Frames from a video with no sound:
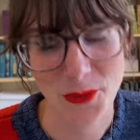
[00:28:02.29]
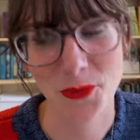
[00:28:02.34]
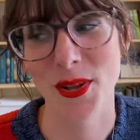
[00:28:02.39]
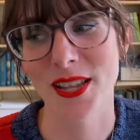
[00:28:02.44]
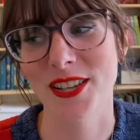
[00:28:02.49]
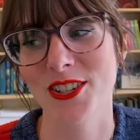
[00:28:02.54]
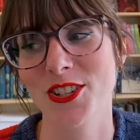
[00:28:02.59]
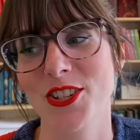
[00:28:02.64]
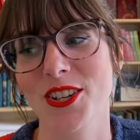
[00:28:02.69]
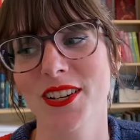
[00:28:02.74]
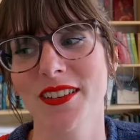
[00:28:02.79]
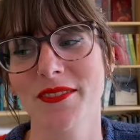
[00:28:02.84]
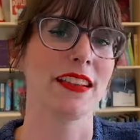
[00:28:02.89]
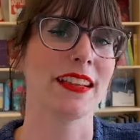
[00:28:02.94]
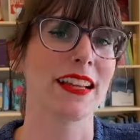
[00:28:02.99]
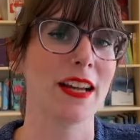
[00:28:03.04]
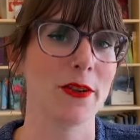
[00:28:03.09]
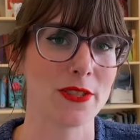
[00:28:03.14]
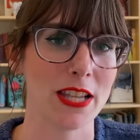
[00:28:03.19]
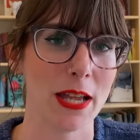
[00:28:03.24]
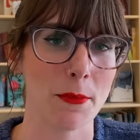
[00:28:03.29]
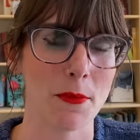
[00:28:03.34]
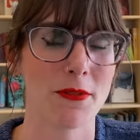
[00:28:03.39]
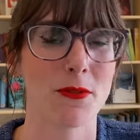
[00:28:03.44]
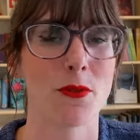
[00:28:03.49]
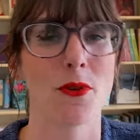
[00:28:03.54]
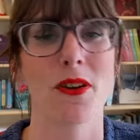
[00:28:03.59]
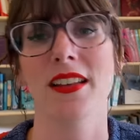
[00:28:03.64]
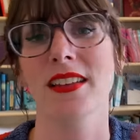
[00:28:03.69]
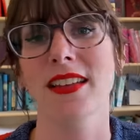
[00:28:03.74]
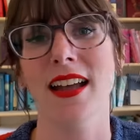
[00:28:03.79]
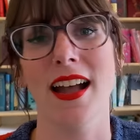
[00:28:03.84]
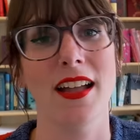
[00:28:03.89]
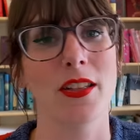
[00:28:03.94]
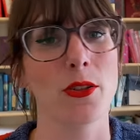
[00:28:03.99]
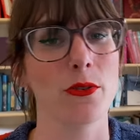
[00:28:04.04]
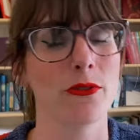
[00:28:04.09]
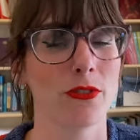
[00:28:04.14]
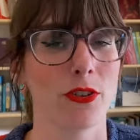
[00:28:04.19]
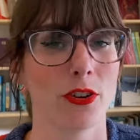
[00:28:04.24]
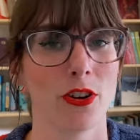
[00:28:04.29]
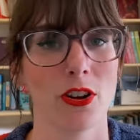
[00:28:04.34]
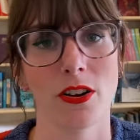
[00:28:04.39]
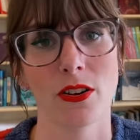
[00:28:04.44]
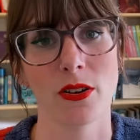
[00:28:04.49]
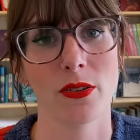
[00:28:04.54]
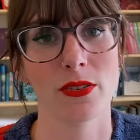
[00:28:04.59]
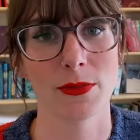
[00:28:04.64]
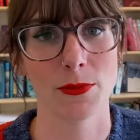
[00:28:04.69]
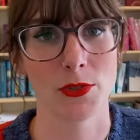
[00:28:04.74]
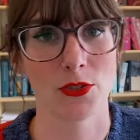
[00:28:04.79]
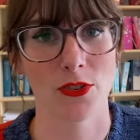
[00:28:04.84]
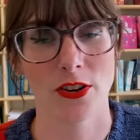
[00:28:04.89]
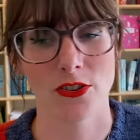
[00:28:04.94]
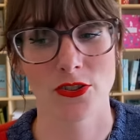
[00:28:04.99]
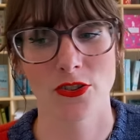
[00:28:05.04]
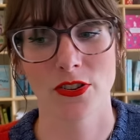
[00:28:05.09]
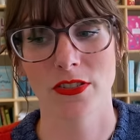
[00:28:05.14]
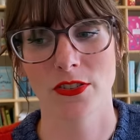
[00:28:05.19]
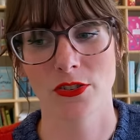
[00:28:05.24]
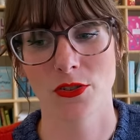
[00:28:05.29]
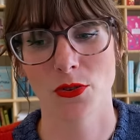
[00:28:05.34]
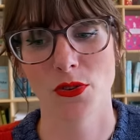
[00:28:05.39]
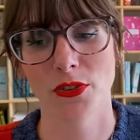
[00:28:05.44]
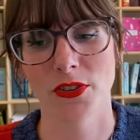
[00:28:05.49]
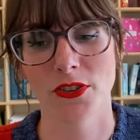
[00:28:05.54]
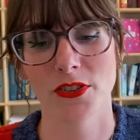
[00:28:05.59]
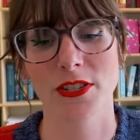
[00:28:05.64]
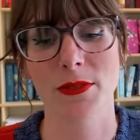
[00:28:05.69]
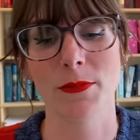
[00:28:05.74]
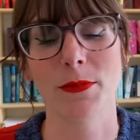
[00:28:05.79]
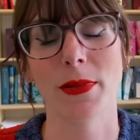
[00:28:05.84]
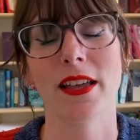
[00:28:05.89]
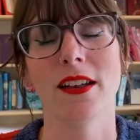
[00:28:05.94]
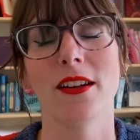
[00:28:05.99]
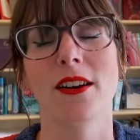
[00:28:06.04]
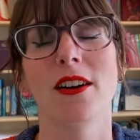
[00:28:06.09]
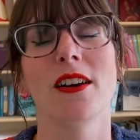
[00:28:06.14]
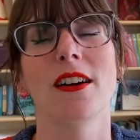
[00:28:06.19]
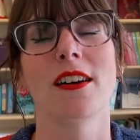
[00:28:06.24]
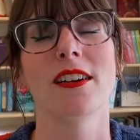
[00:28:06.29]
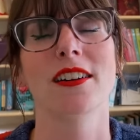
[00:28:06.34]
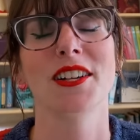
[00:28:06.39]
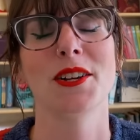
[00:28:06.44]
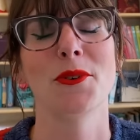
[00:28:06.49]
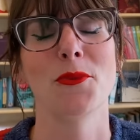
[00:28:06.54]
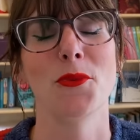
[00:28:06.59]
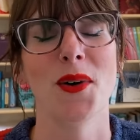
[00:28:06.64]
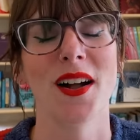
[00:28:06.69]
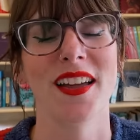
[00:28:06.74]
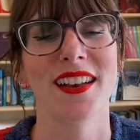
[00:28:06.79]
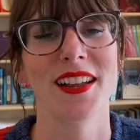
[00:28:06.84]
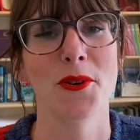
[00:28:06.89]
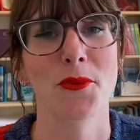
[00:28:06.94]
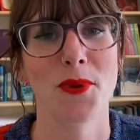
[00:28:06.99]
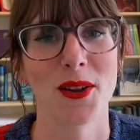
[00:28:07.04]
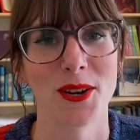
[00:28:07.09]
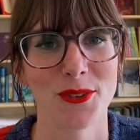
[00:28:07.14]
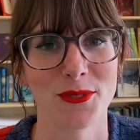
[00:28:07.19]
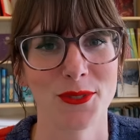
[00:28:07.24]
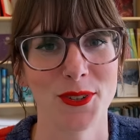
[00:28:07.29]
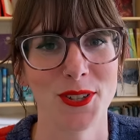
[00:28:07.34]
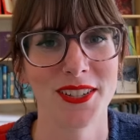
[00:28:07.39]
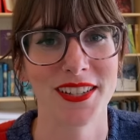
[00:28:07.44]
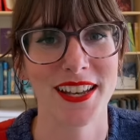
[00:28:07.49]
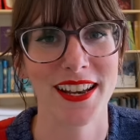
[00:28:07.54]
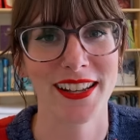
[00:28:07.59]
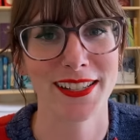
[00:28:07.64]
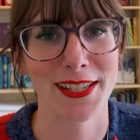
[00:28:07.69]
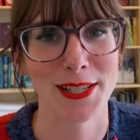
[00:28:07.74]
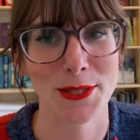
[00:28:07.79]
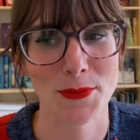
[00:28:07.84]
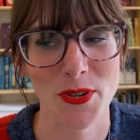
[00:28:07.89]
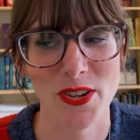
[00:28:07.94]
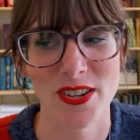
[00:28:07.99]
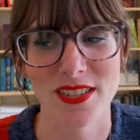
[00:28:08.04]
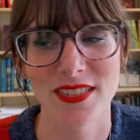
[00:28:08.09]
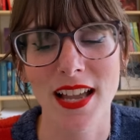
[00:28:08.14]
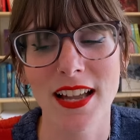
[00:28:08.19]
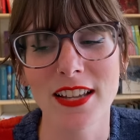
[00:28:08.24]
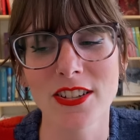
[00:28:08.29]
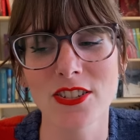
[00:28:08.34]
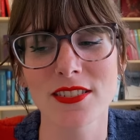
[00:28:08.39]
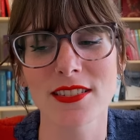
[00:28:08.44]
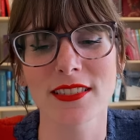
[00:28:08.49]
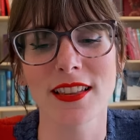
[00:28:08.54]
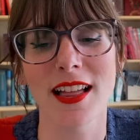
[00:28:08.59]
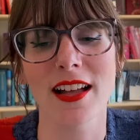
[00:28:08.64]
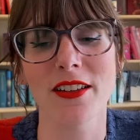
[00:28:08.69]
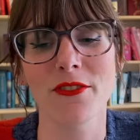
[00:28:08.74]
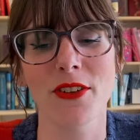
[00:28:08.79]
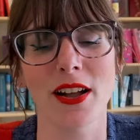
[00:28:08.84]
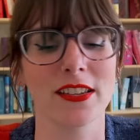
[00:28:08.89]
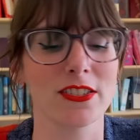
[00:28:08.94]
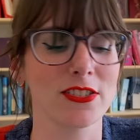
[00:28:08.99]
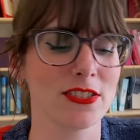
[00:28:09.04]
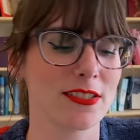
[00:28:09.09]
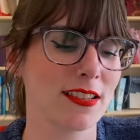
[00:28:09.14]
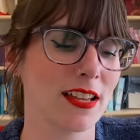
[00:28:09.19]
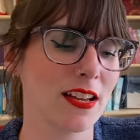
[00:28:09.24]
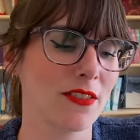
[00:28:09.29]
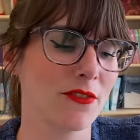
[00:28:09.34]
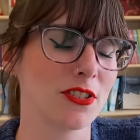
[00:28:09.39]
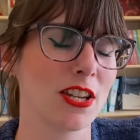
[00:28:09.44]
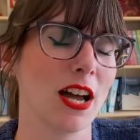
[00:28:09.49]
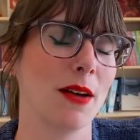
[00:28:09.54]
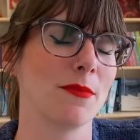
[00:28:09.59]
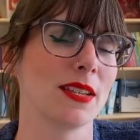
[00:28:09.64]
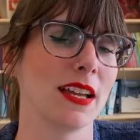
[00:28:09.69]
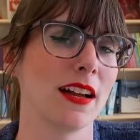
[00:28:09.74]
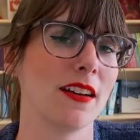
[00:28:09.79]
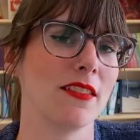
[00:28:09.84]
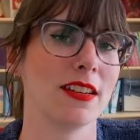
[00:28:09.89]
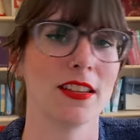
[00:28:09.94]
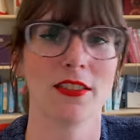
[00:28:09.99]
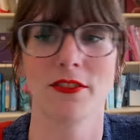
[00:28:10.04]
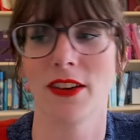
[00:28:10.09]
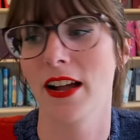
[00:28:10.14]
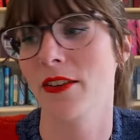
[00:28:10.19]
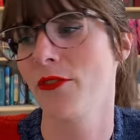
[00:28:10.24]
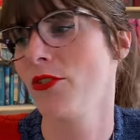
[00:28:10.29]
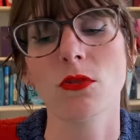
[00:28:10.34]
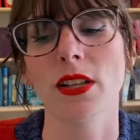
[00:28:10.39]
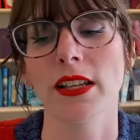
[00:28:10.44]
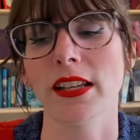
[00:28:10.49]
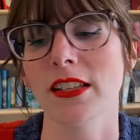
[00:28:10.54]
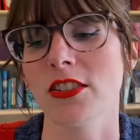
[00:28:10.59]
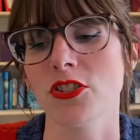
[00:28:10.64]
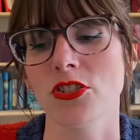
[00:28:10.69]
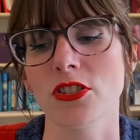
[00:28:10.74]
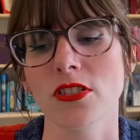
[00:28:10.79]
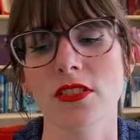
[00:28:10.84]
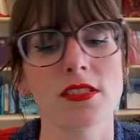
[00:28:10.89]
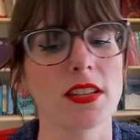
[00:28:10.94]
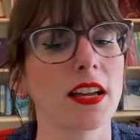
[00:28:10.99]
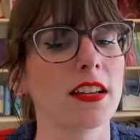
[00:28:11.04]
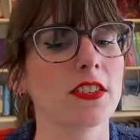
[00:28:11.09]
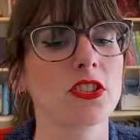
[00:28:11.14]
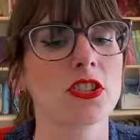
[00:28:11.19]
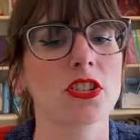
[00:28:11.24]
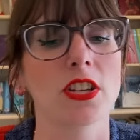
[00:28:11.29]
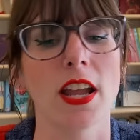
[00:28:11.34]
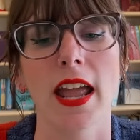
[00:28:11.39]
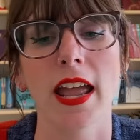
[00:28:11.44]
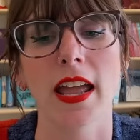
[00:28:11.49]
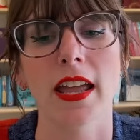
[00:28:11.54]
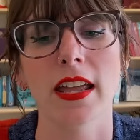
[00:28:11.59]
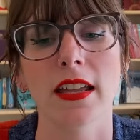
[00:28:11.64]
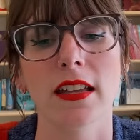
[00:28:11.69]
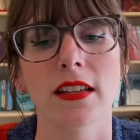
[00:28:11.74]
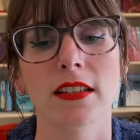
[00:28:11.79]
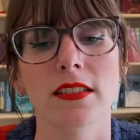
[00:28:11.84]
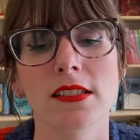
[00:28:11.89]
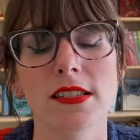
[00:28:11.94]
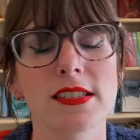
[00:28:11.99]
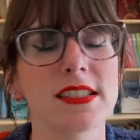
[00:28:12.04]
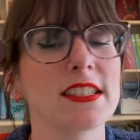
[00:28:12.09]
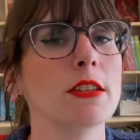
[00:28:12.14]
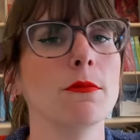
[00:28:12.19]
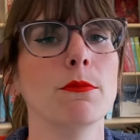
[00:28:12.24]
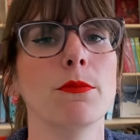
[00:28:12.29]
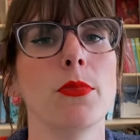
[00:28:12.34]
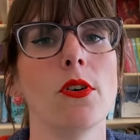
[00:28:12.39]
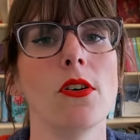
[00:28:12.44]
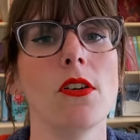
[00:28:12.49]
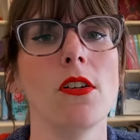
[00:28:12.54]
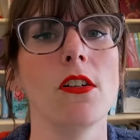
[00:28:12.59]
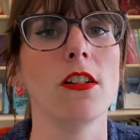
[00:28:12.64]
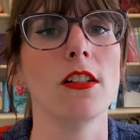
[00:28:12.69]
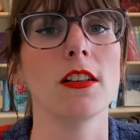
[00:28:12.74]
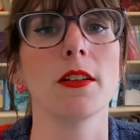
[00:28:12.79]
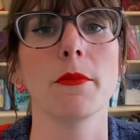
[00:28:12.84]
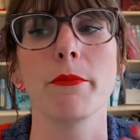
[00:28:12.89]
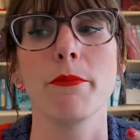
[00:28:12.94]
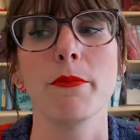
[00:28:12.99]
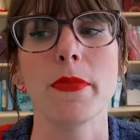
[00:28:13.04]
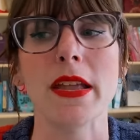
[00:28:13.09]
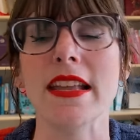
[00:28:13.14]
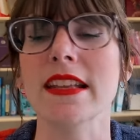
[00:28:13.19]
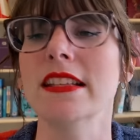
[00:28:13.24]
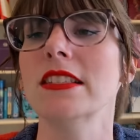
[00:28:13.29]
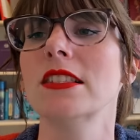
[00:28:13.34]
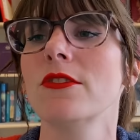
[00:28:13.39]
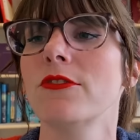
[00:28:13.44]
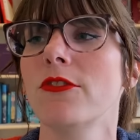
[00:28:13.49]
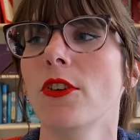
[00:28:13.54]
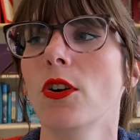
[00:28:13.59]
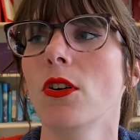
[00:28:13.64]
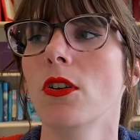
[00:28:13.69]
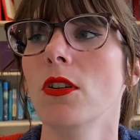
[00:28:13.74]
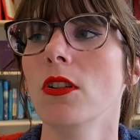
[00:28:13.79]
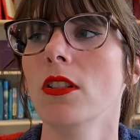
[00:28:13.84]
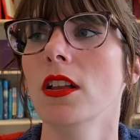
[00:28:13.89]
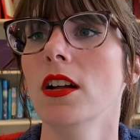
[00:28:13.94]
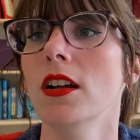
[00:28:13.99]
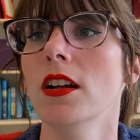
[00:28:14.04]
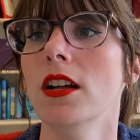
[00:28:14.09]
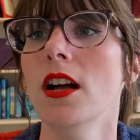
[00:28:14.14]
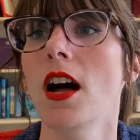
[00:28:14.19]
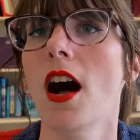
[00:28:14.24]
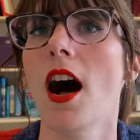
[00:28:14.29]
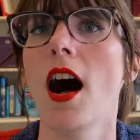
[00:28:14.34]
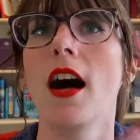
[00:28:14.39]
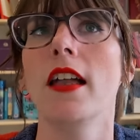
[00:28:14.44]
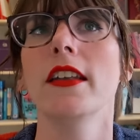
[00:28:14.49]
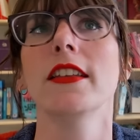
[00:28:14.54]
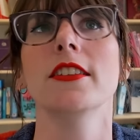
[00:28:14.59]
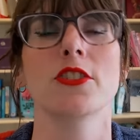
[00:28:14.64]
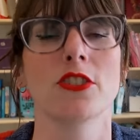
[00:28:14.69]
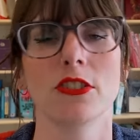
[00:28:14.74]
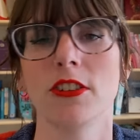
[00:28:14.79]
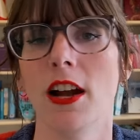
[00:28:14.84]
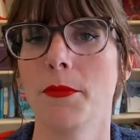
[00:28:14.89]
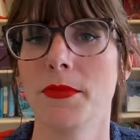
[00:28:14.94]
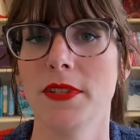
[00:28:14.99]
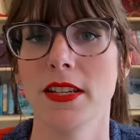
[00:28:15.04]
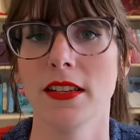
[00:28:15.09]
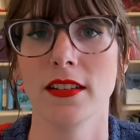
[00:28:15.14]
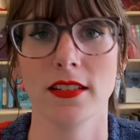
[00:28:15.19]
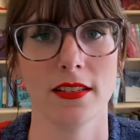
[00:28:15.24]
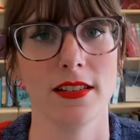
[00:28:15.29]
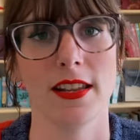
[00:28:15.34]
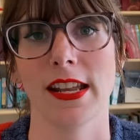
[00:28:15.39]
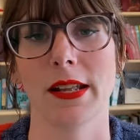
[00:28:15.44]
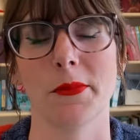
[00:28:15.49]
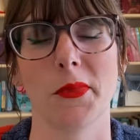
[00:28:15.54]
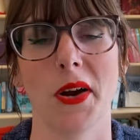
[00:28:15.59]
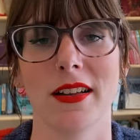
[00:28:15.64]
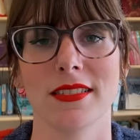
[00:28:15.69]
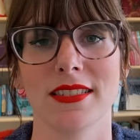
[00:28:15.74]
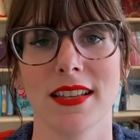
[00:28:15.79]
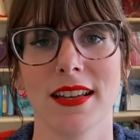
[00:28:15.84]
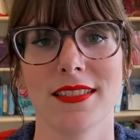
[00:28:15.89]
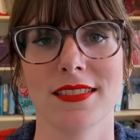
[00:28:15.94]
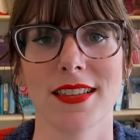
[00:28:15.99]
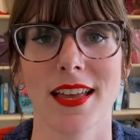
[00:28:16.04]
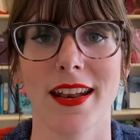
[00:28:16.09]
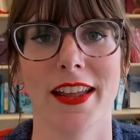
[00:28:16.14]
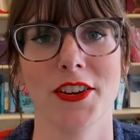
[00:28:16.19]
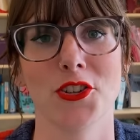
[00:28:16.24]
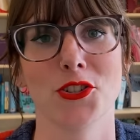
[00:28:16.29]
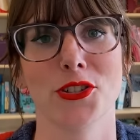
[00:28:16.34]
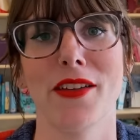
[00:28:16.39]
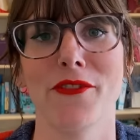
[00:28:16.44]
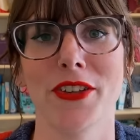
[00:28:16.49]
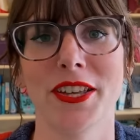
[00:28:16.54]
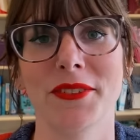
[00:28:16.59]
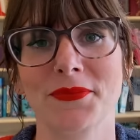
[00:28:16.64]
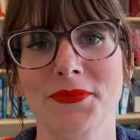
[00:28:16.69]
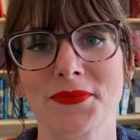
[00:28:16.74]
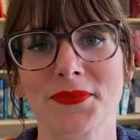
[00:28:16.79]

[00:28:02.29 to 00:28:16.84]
which, like I was saying before, yeah, you forego some structure in the shoulders, but oh, what a wonderful knitting experience. I just love, I just love top down in the round. Like, it's just such a simple, peaceful, uninterrupted knitting process. And I just love it.